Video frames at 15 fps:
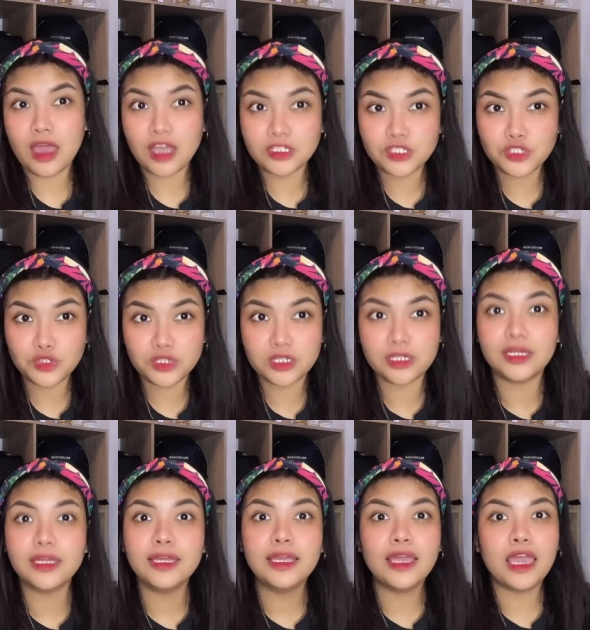100
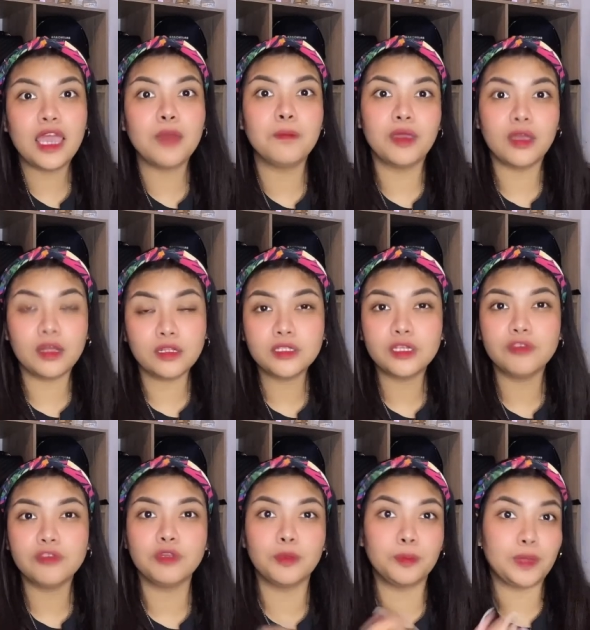ml
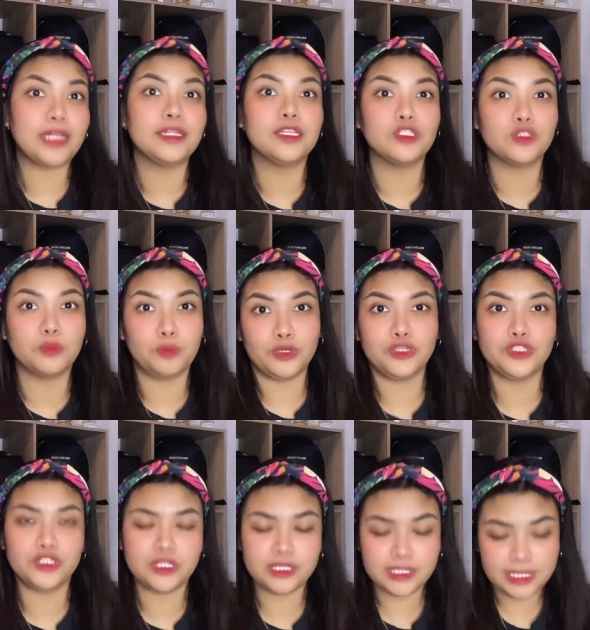if you're planning to
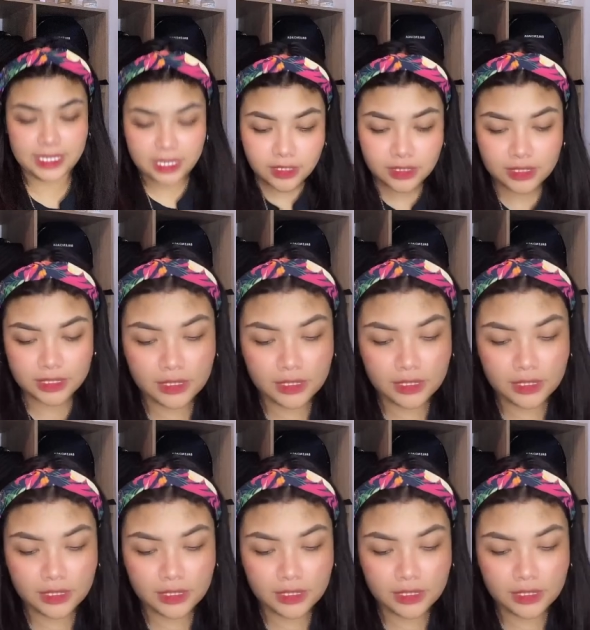purchase it.